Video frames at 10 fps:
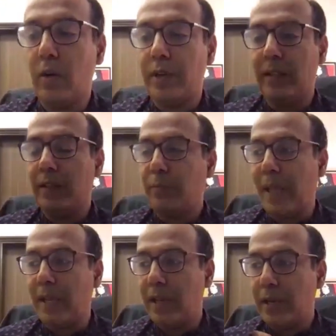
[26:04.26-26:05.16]
or in this
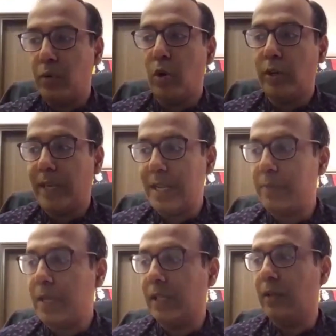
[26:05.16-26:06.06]
panel, and do not take
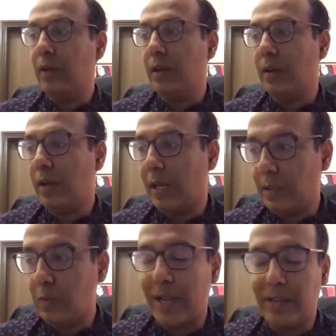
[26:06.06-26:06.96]
me
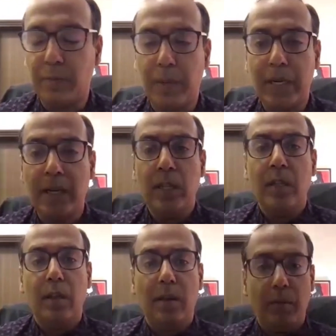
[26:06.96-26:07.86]
otherwise, but
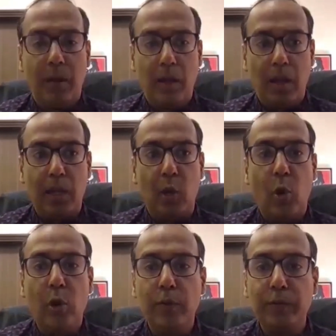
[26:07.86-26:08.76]
a
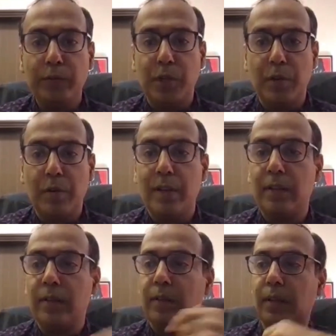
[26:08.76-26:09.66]
lot of
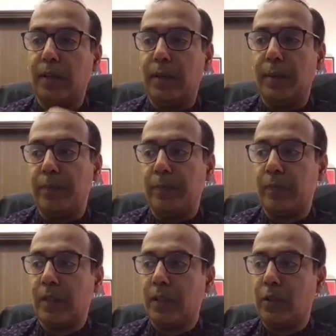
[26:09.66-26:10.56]
children's
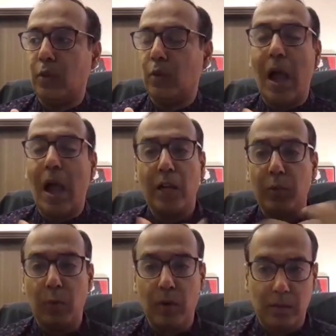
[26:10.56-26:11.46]

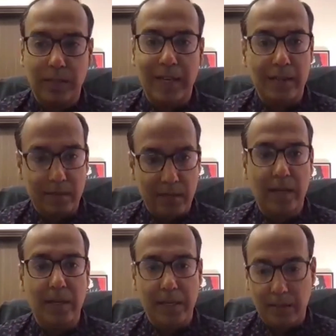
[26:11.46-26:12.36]
artwork that is
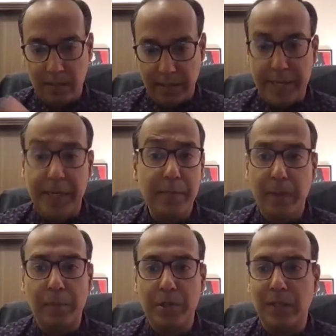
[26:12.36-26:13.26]
done in the Indian
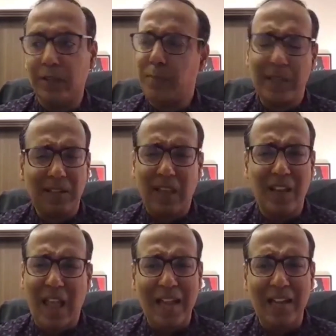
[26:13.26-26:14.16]
publishing space
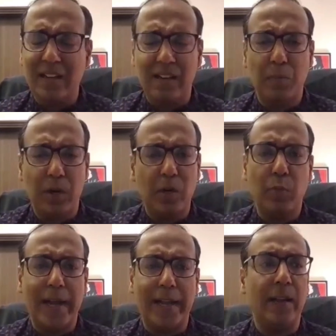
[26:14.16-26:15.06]
and
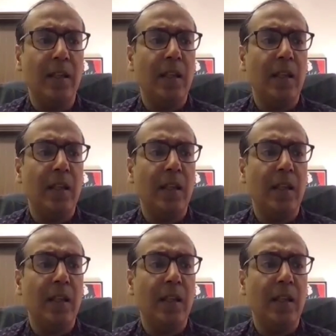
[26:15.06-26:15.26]
worldwide,